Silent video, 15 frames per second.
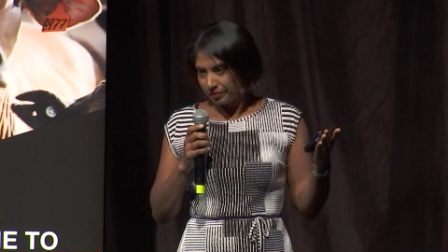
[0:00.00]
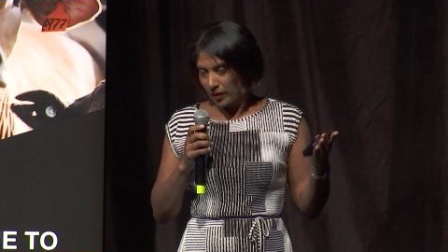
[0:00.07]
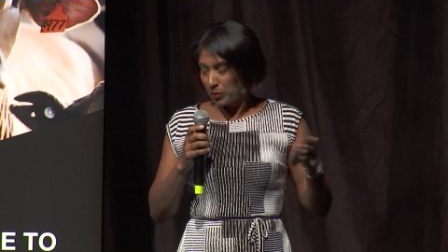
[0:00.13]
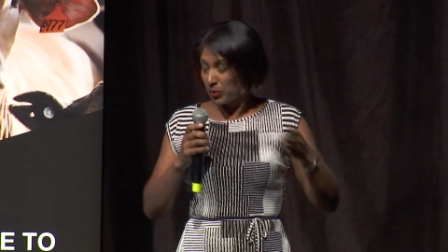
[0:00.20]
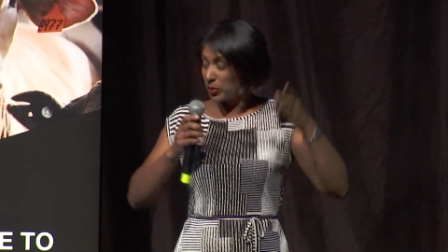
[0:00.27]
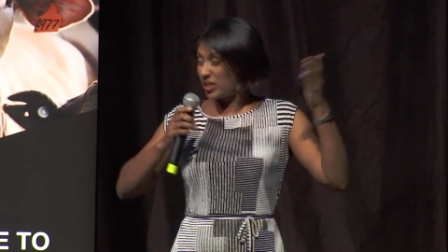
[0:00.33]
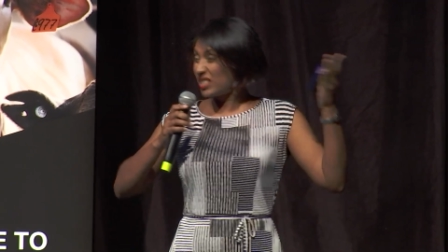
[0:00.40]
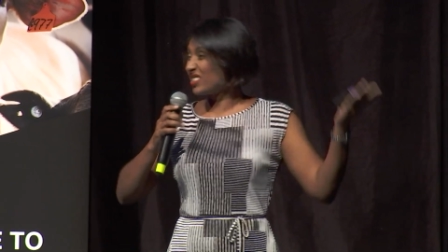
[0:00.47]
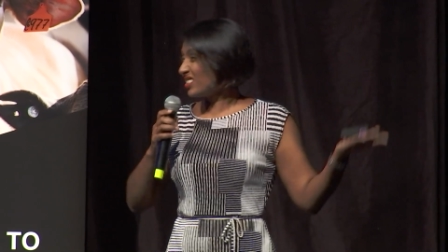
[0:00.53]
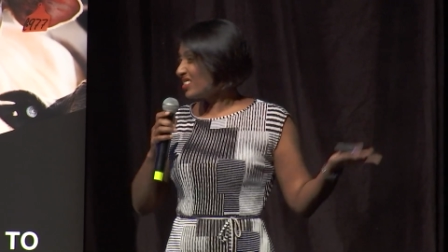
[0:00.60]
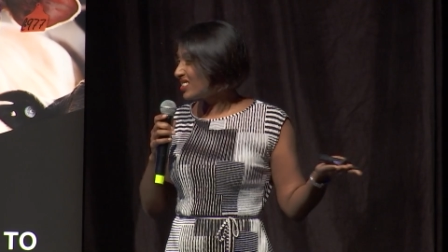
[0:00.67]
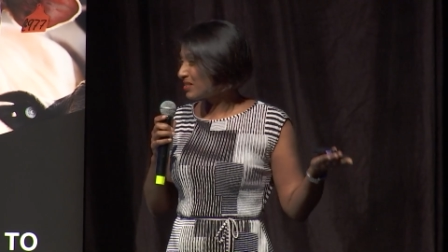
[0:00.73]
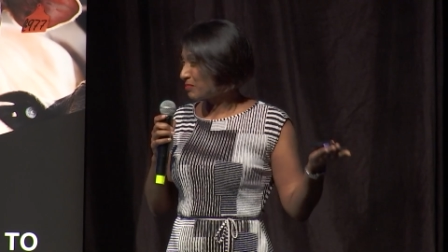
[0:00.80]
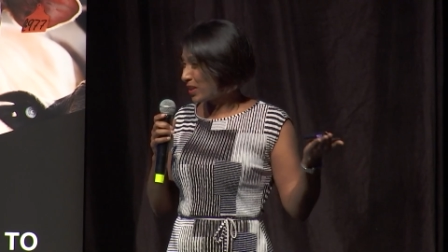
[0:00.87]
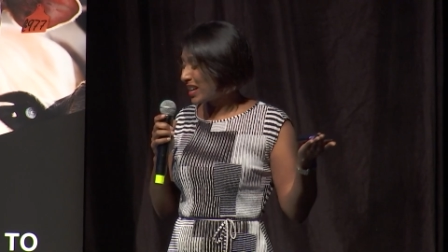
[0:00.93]
I mean, we're still
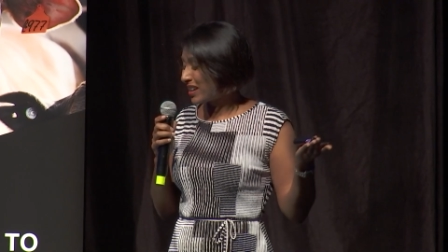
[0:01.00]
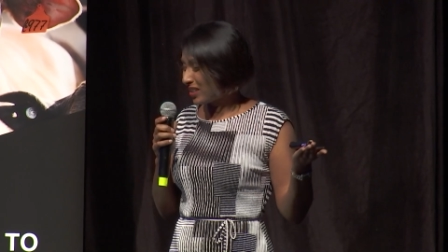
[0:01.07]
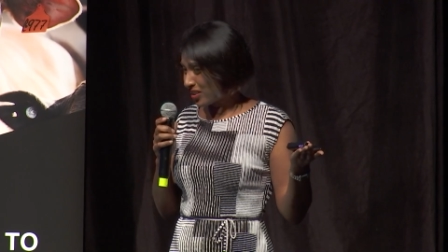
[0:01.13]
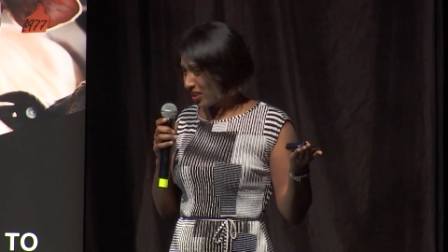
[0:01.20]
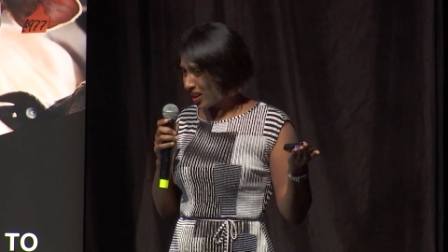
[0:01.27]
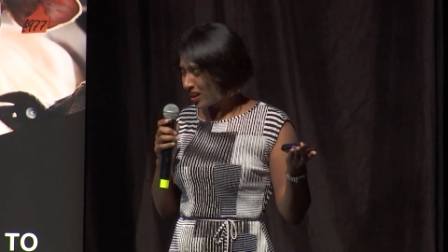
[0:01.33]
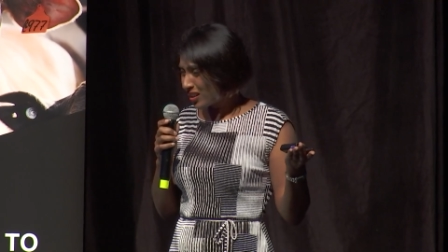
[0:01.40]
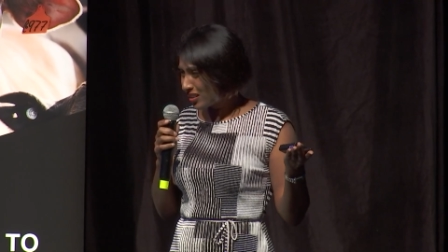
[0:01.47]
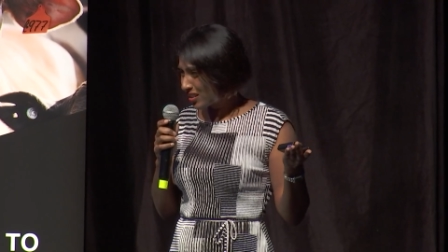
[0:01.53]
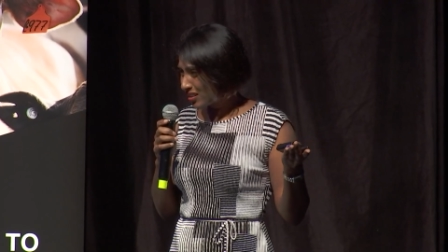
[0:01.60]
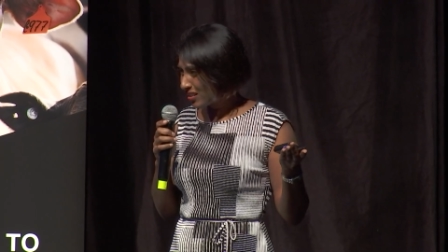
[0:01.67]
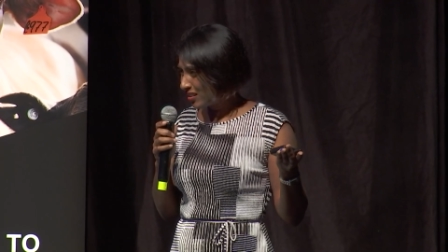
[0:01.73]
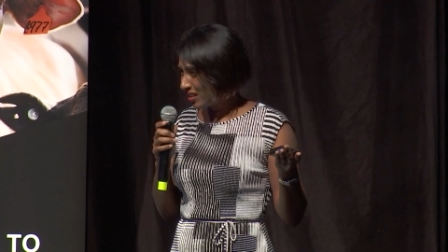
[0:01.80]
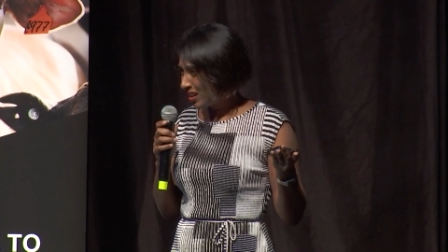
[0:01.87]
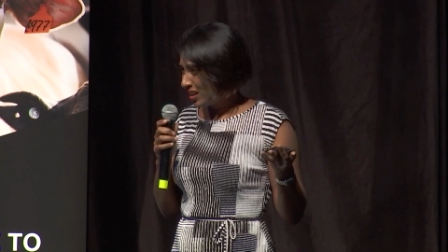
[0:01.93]
on planet
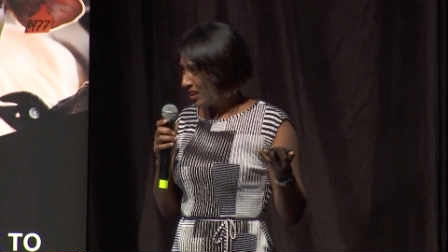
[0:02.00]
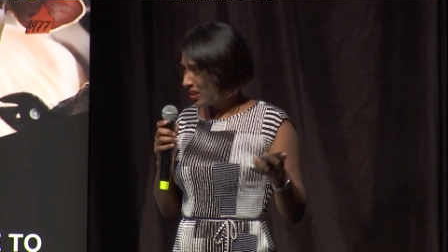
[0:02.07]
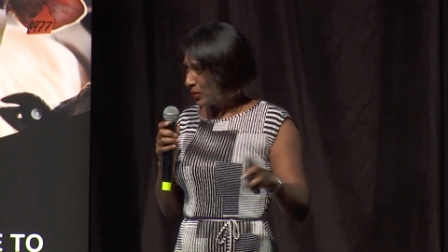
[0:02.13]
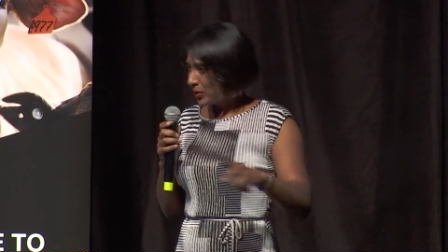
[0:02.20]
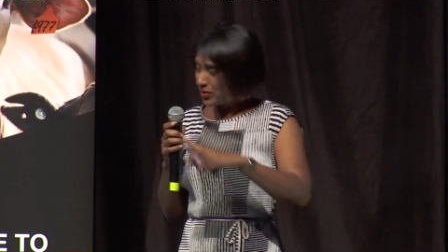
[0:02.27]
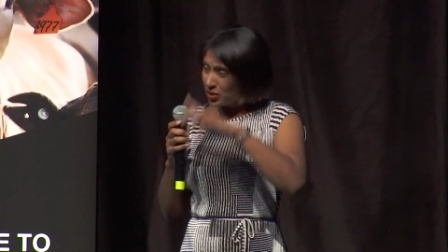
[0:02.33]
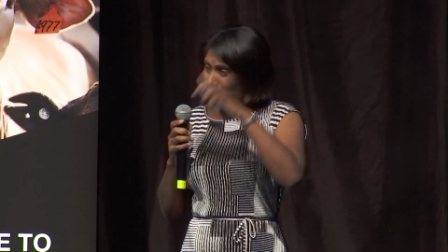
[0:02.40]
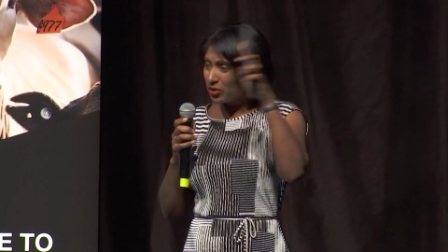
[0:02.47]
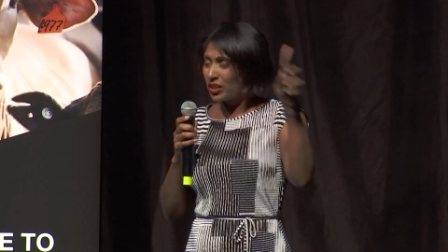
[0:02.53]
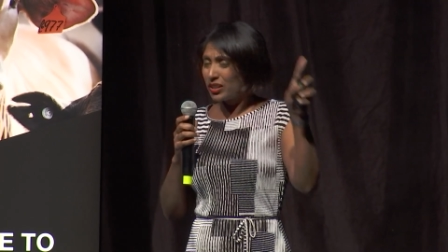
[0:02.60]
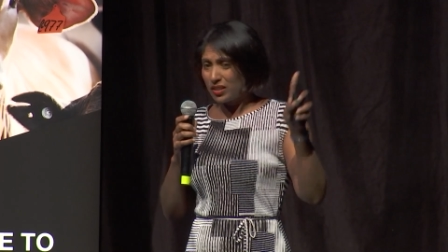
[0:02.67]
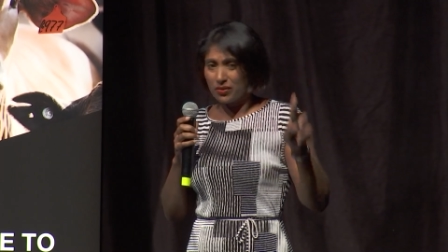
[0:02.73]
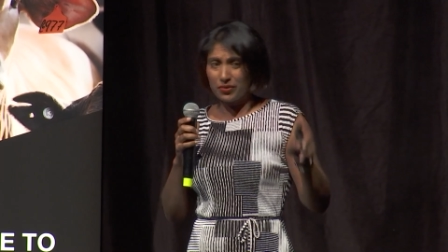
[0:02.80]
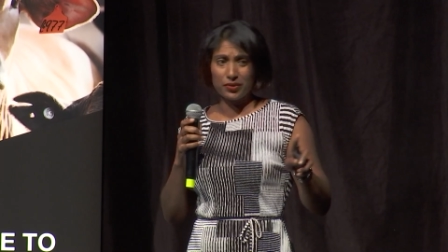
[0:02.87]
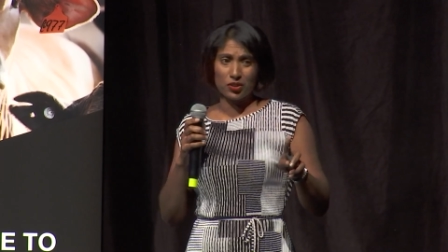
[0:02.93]
Earth. We've still got
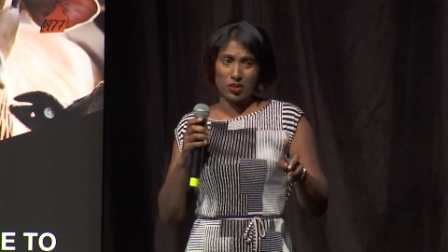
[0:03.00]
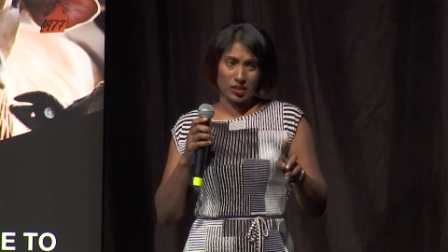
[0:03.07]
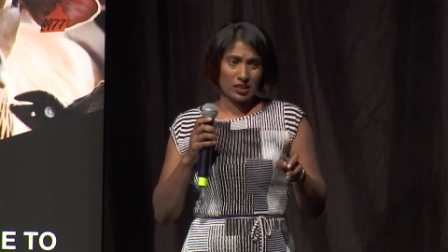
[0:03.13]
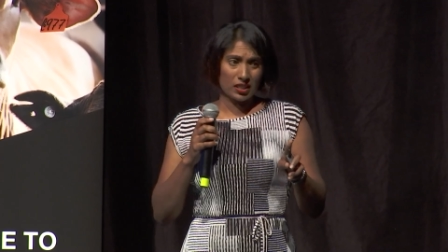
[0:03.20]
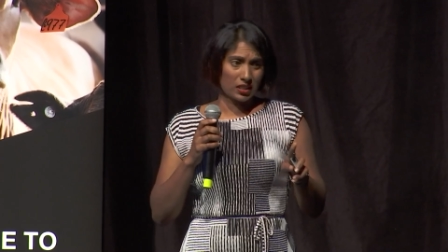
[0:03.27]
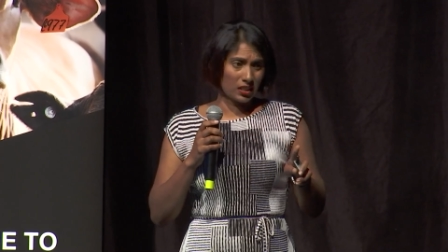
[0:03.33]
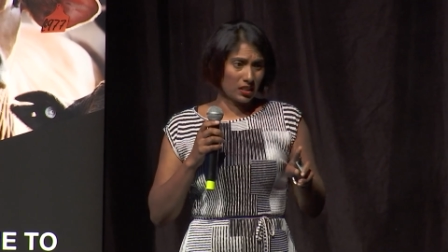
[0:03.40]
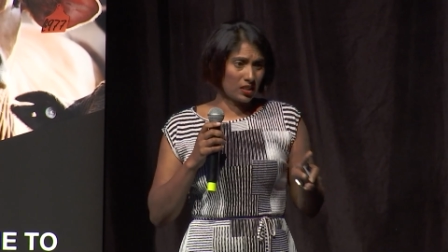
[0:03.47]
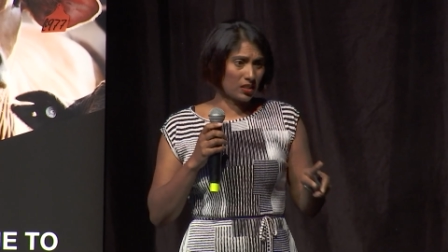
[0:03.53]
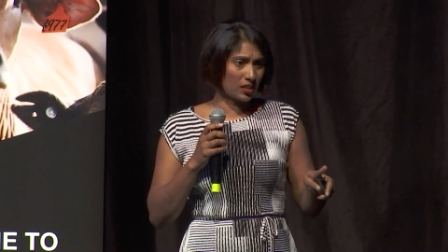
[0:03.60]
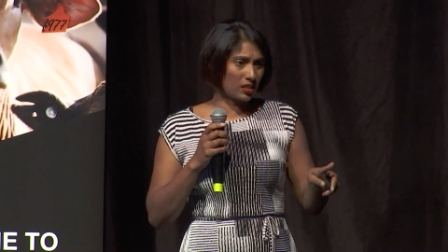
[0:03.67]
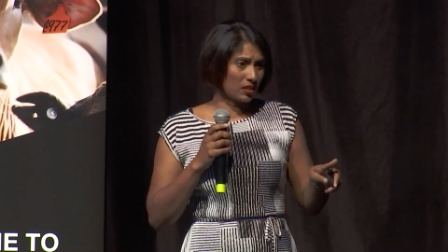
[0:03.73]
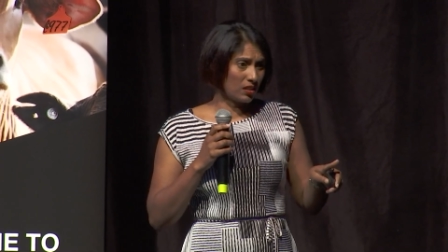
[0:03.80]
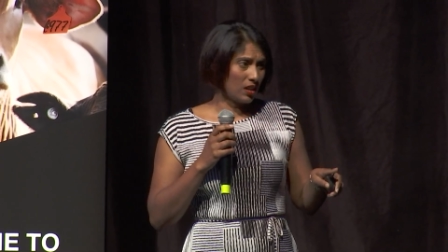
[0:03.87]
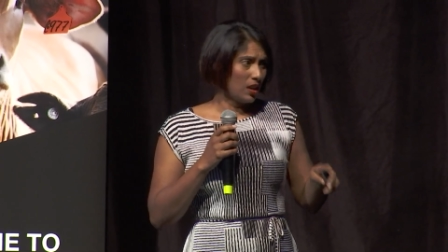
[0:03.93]
different
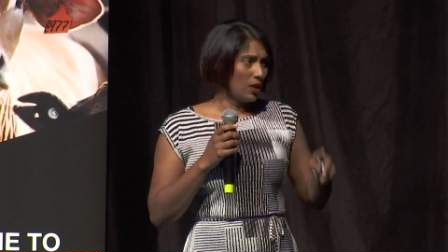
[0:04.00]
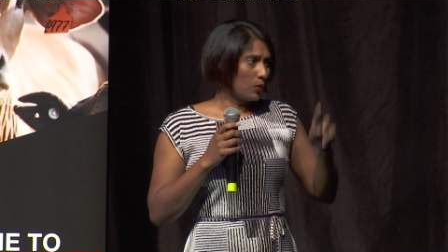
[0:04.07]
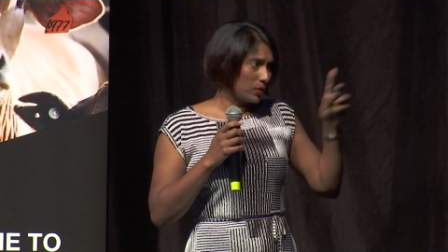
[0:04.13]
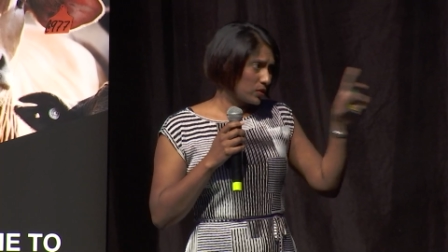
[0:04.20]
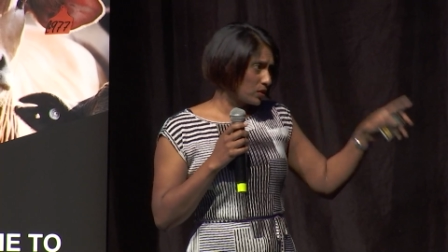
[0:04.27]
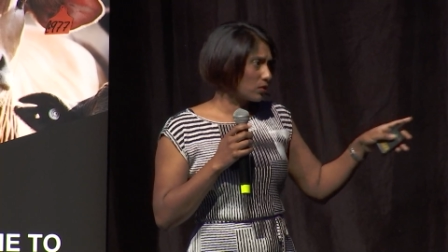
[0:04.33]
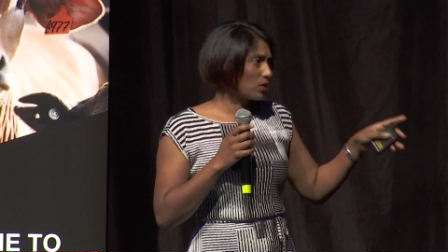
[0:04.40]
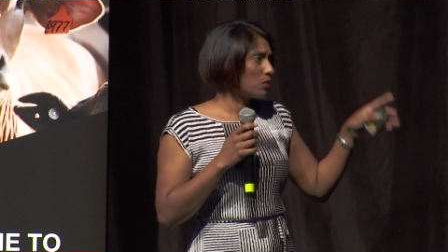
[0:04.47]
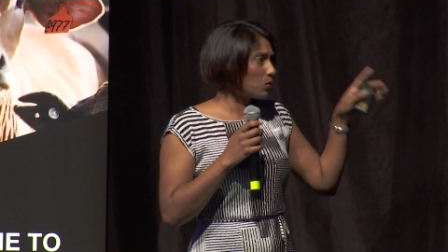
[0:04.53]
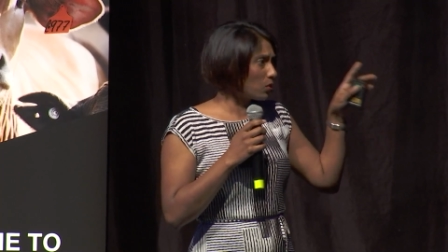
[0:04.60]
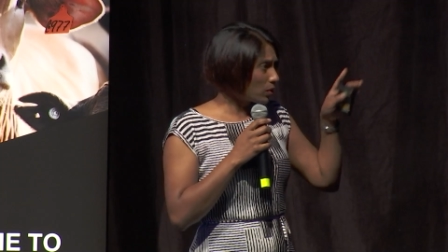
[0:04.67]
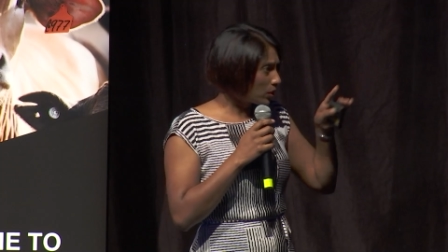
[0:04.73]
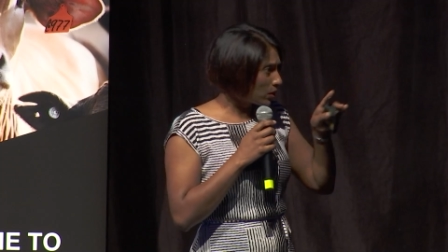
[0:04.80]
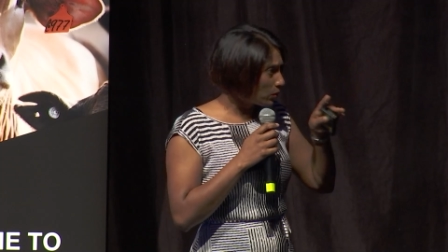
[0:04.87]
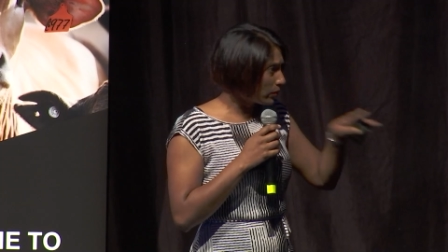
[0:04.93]
continents. We've still got
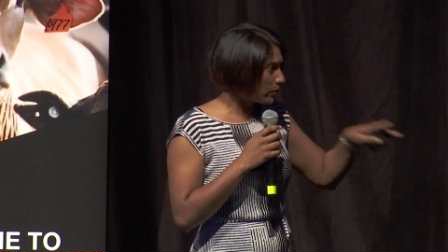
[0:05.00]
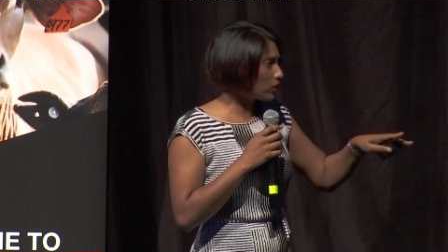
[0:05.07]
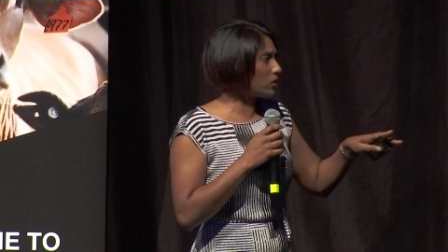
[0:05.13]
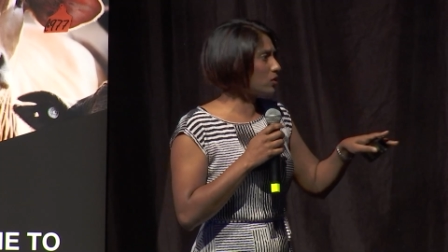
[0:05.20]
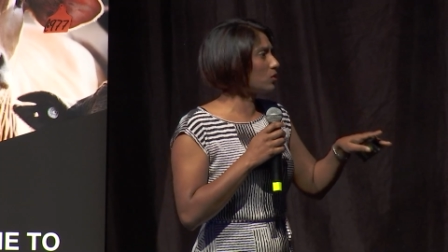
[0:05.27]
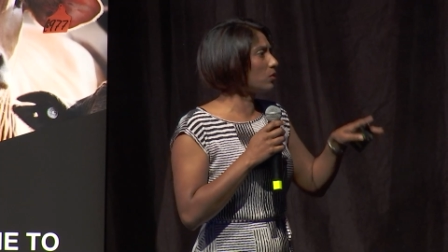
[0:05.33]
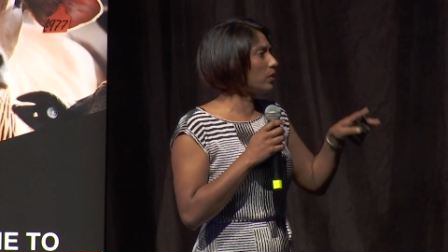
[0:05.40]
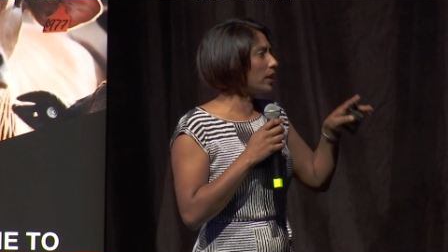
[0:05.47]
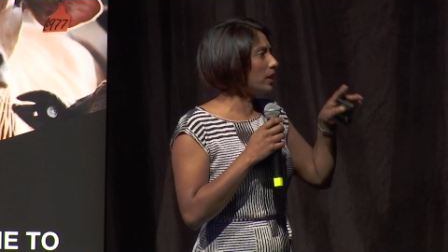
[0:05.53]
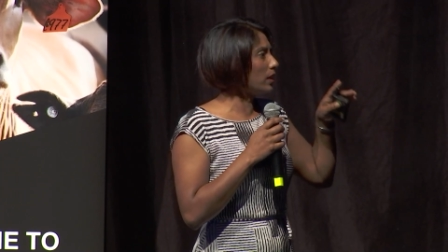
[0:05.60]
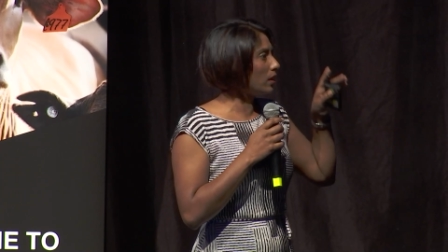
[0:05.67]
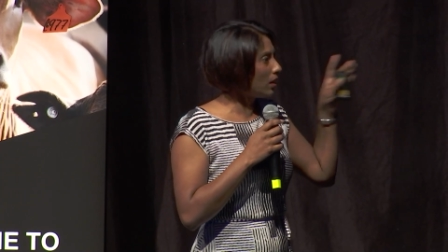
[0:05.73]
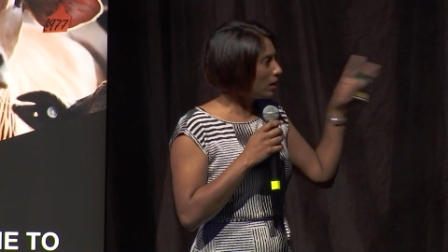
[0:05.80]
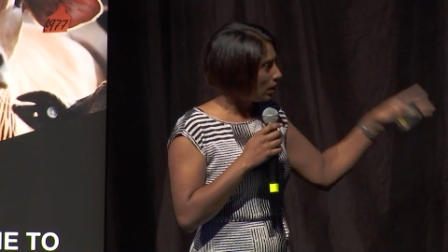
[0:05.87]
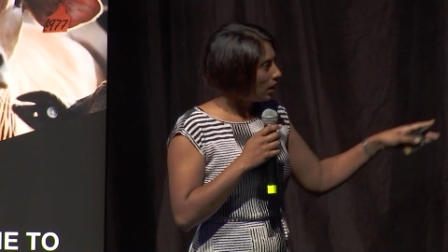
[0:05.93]
water. We've got soil.